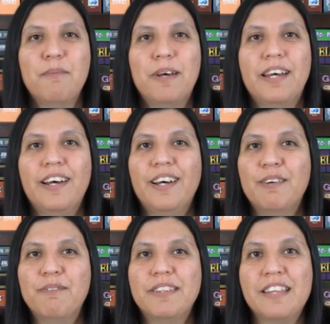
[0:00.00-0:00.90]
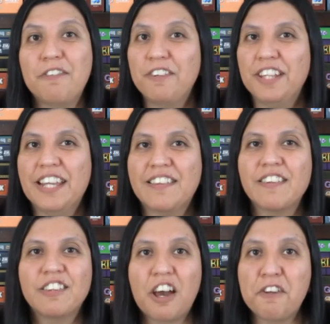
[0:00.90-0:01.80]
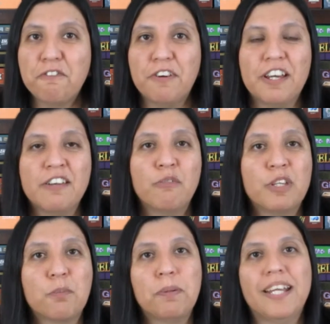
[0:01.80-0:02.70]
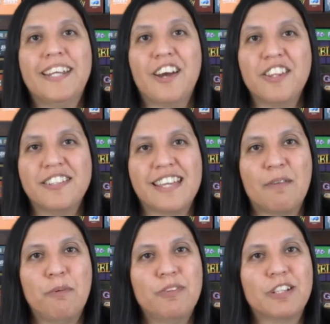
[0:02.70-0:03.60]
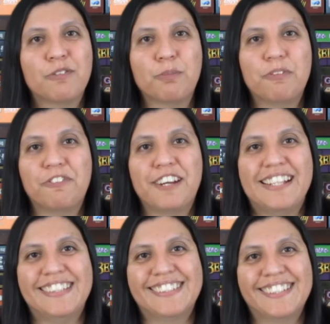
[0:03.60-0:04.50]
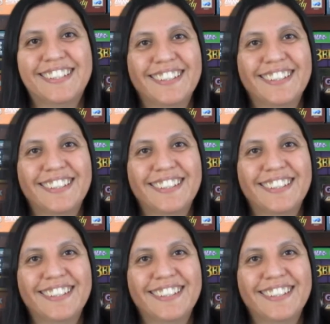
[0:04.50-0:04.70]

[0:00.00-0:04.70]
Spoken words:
but definitely it's a lot of fun when you're playing it on the table with a group of friends.